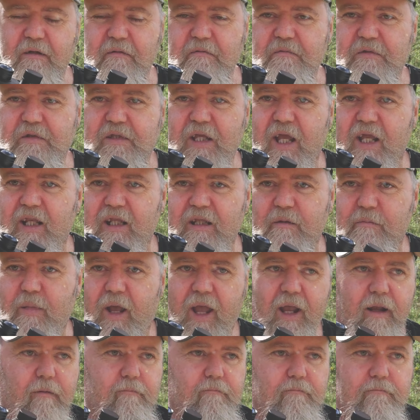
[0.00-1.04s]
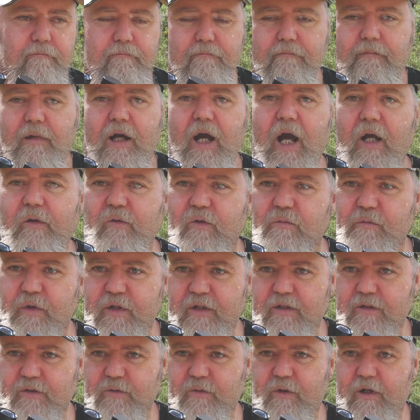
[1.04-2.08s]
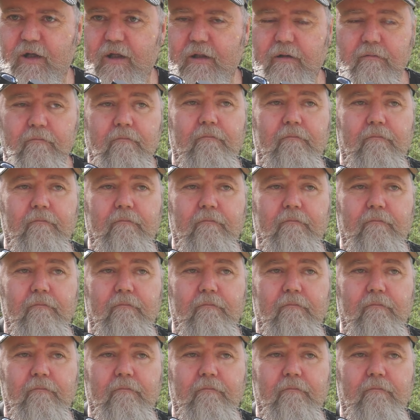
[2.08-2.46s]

standing back 100 metres away,